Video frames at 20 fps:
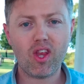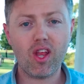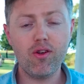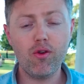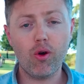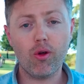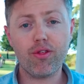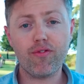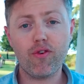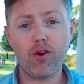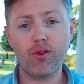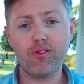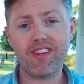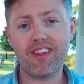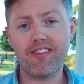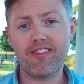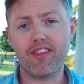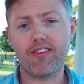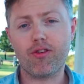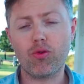Northvolt
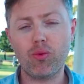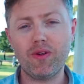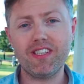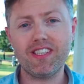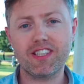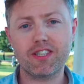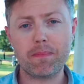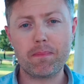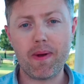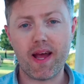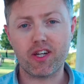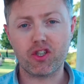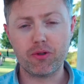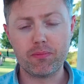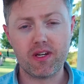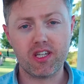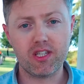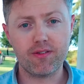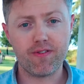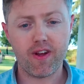is the Swedish battery
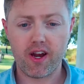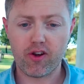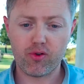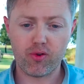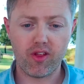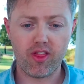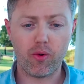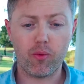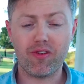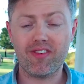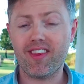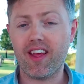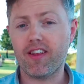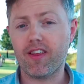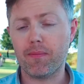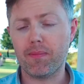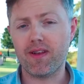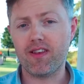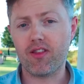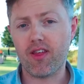manufacturer that was set
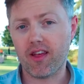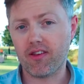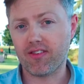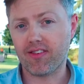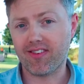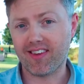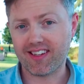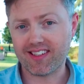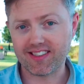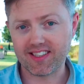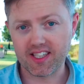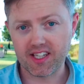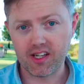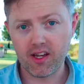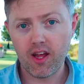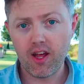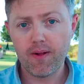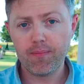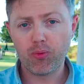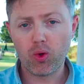up in 2016
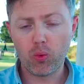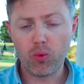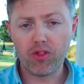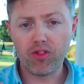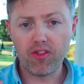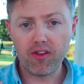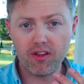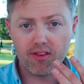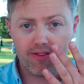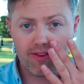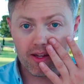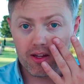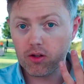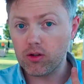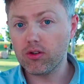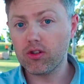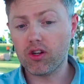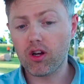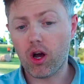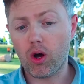with the single
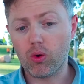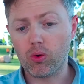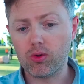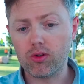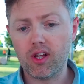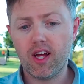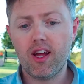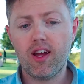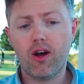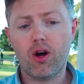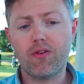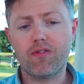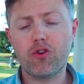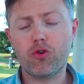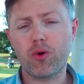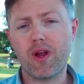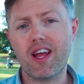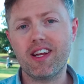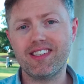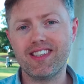goal of
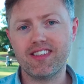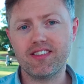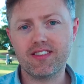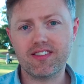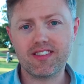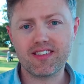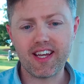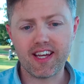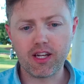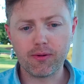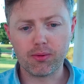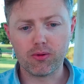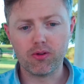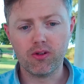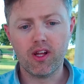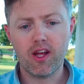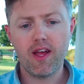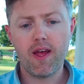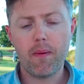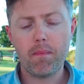creating
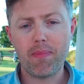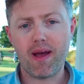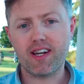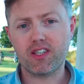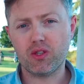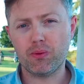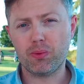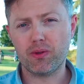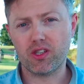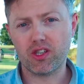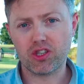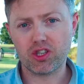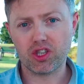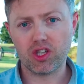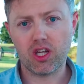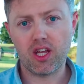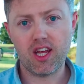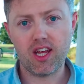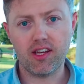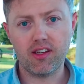sustainable battery
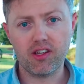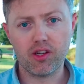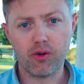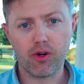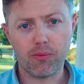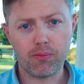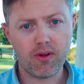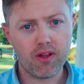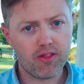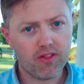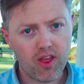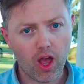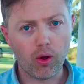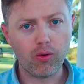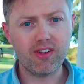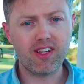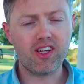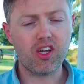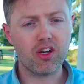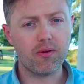production in Europe. The
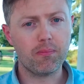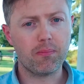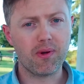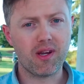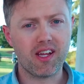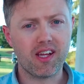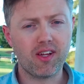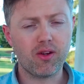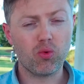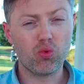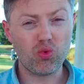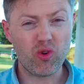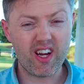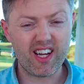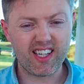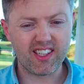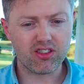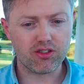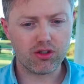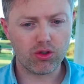only company
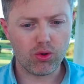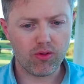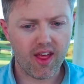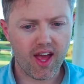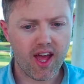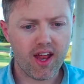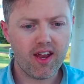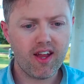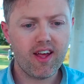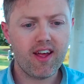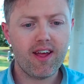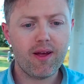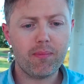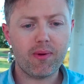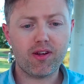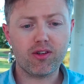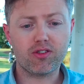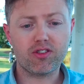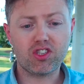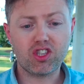really to do that,
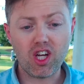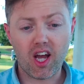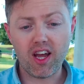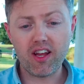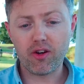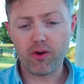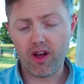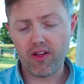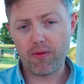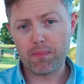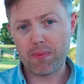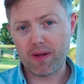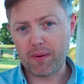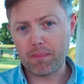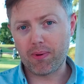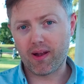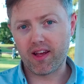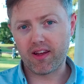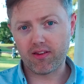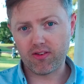because China are the big
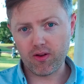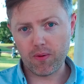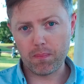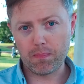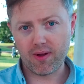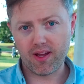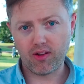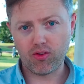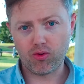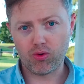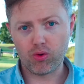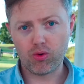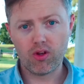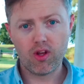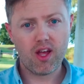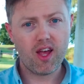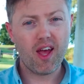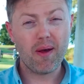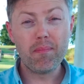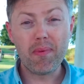players compared to
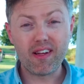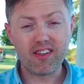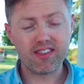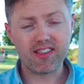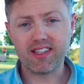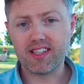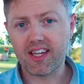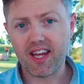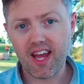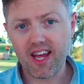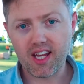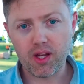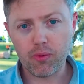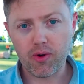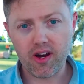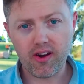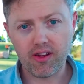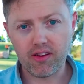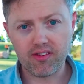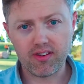basically
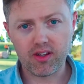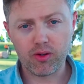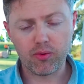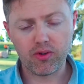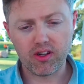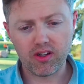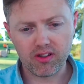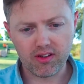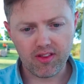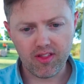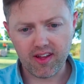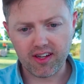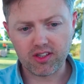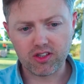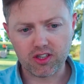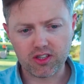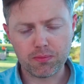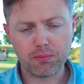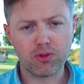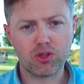anywhere else in the world. They
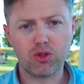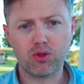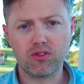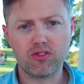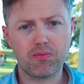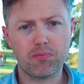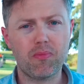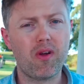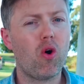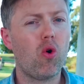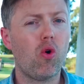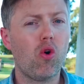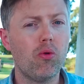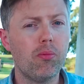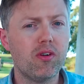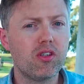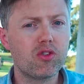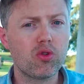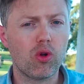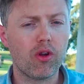just produce
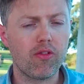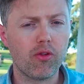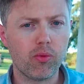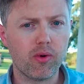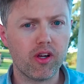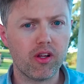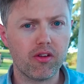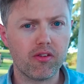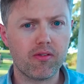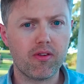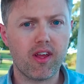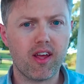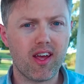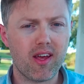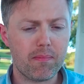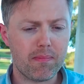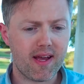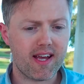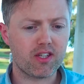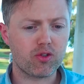almost all of the world's
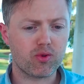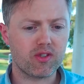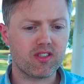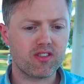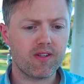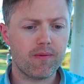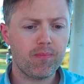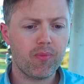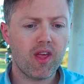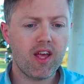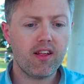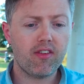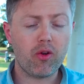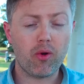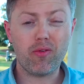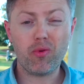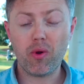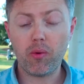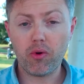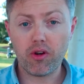batteries. So
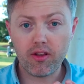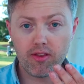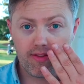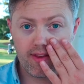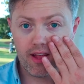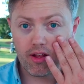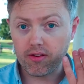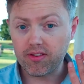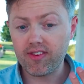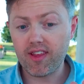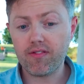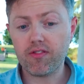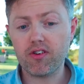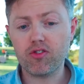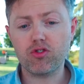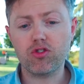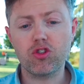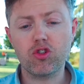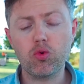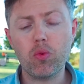if we want to sell
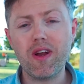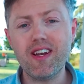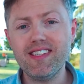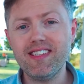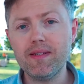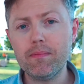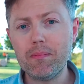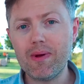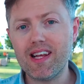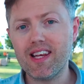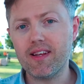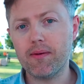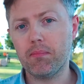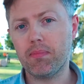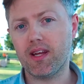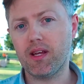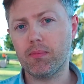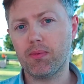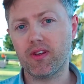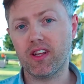720 million
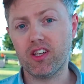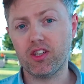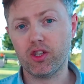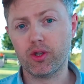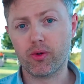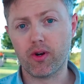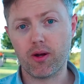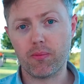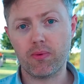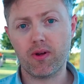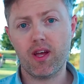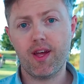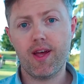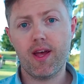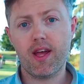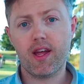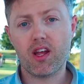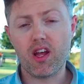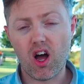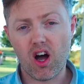people in Europe
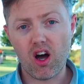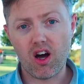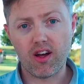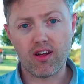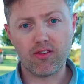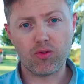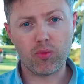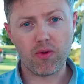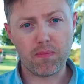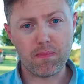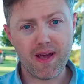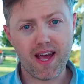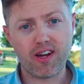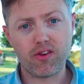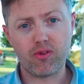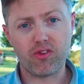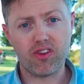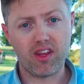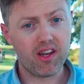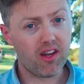cars with
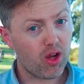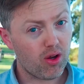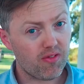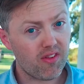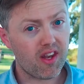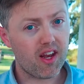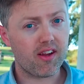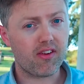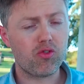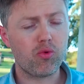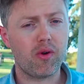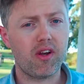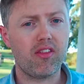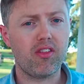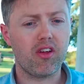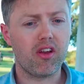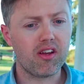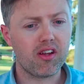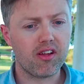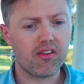batteries in over the next
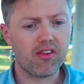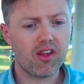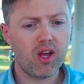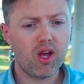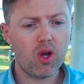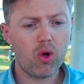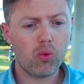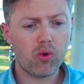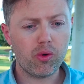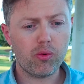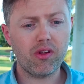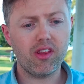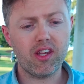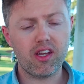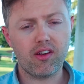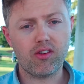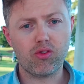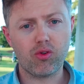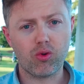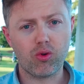20-30 years, we really
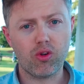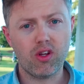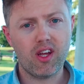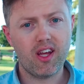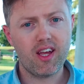need to